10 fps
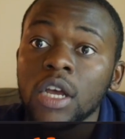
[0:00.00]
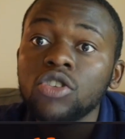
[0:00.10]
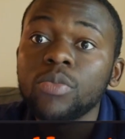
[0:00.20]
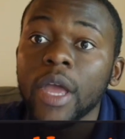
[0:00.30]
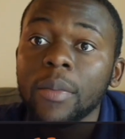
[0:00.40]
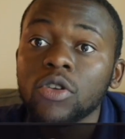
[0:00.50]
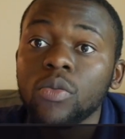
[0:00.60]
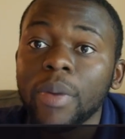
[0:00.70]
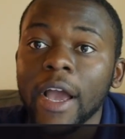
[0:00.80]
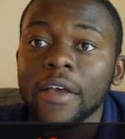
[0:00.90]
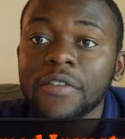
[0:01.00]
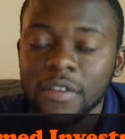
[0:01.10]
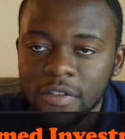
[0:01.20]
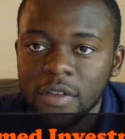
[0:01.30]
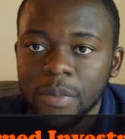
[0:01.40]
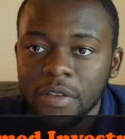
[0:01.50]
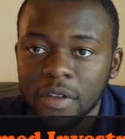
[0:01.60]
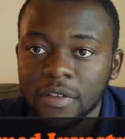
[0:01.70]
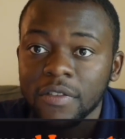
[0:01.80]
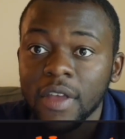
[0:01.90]
to be able to buy a
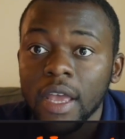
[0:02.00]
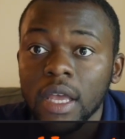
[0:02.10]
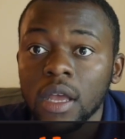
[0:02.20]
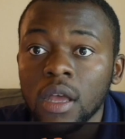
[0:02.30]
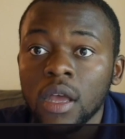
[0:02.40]
60% stake